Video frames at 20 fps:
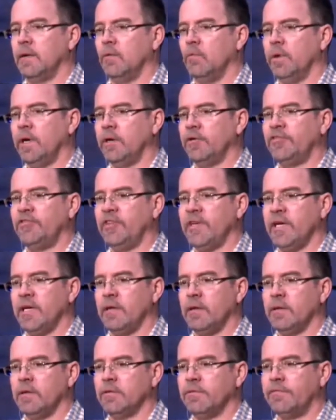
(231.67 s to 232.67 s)
we're
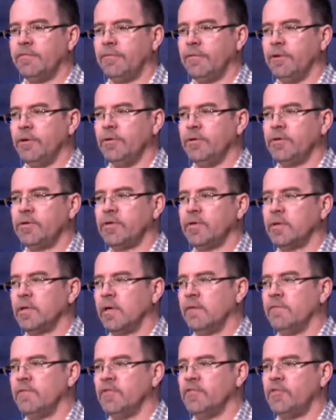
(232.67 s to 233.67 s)
seeing the fruit
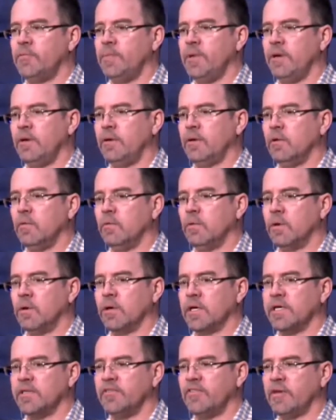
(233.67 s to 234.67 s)
of the Spirit
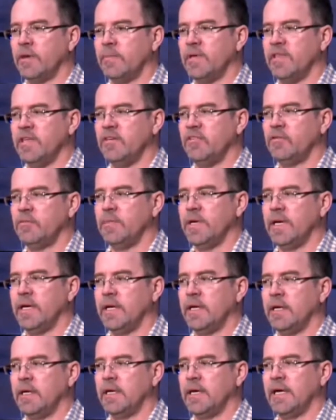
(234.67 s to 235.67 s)
work in some of these
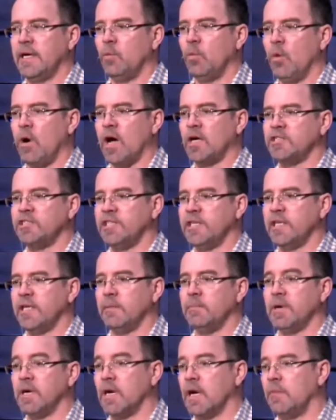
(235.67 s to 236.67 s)
men and watching
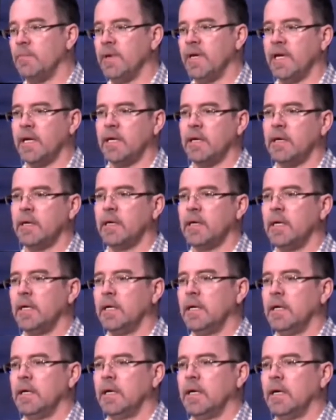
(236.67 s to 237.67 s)
them come in,
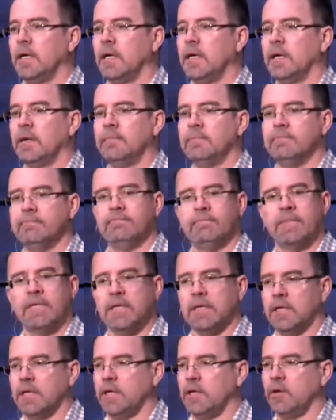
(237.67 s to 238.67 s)

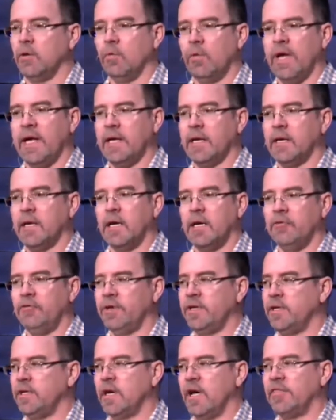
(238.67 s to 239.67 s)
weighing
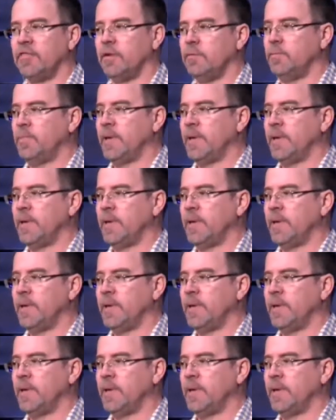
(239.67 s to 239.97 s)
100 and nothing